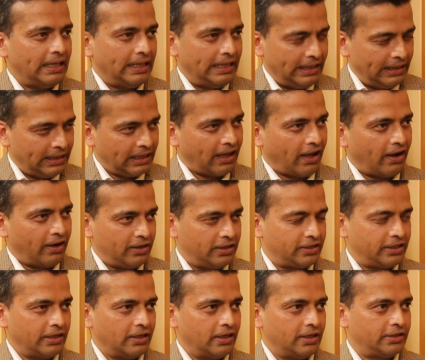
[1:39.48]
in the current
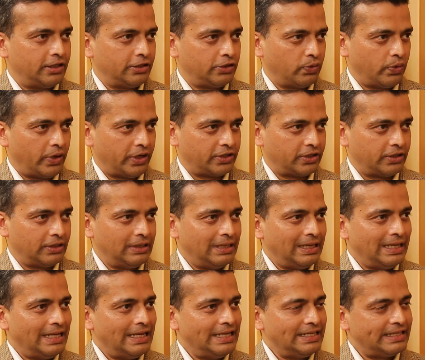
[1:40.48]
situation,
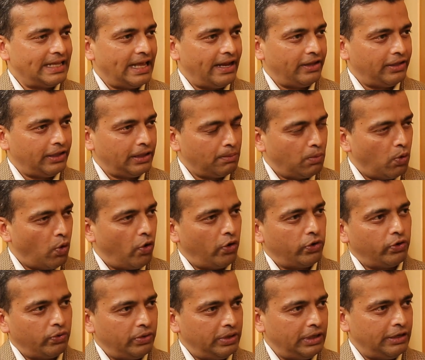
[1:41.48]
is there anything more
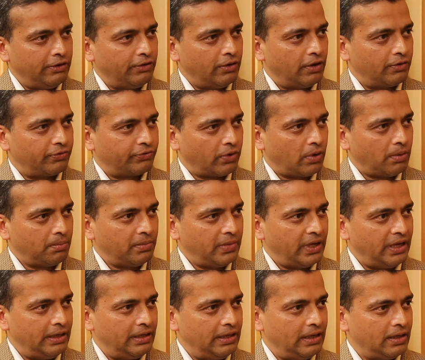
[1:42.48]
you need from
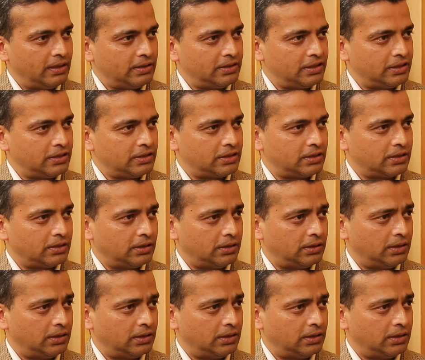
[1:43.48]
India, since